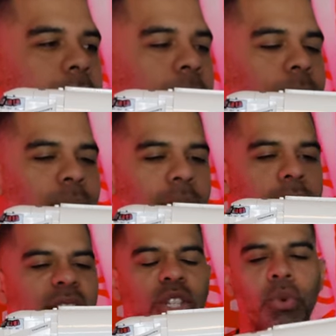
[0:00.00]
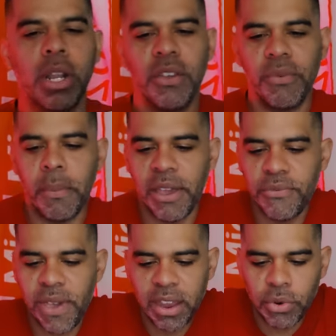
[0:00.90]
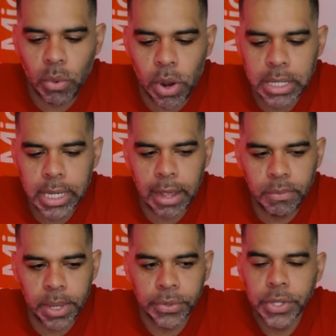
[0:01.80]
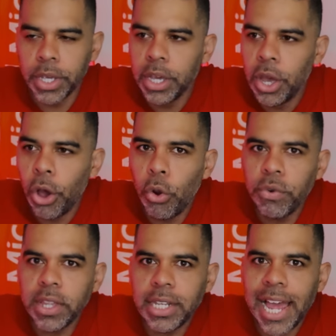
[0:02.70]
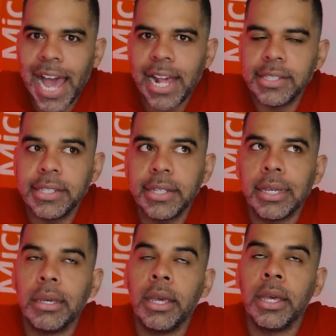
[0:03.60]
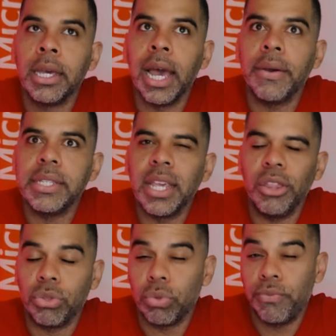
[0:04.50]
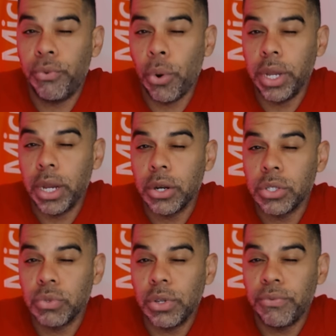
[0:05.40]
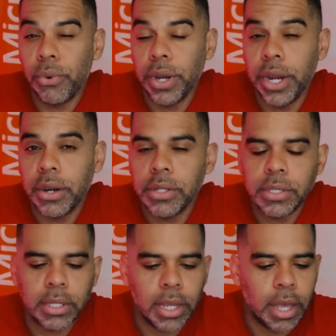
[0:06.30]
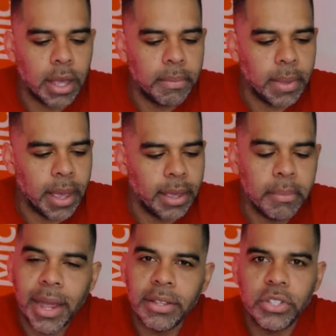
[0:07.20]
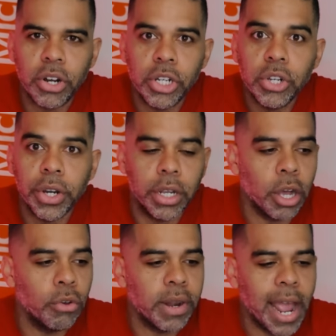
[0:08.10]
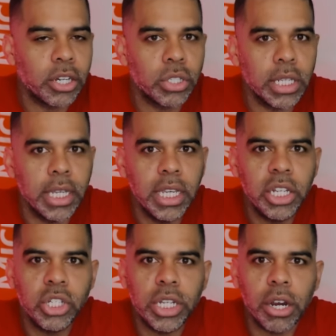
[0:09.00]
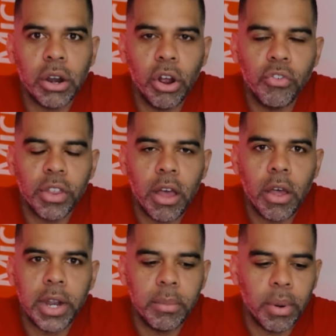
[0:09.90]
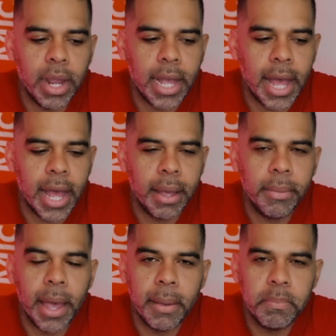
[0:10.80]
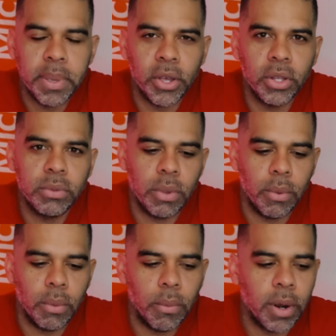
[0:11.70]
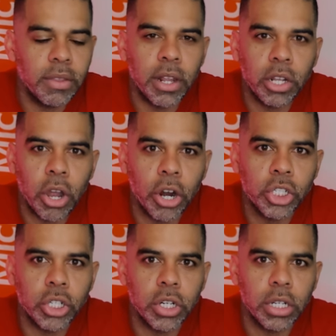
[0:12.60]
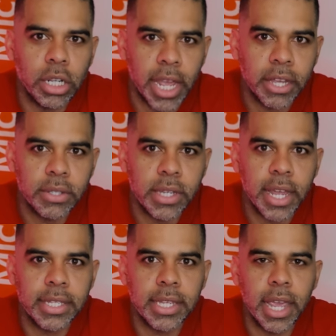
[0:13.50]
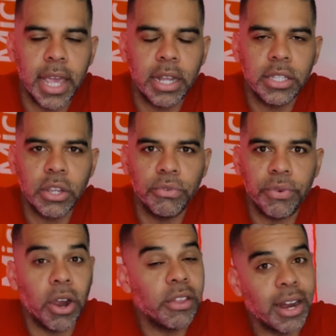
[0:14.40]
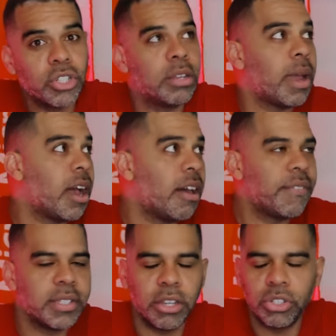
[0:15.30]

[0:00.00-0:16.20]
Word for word: Um, and this is one of the, my favorite ones that I've built. Over the last, I would say four years, three or four years, um, I might have started during COVID actually. Each year over the holiday break, I build one of the larger LEGO sets. And so far, they're actually in my office.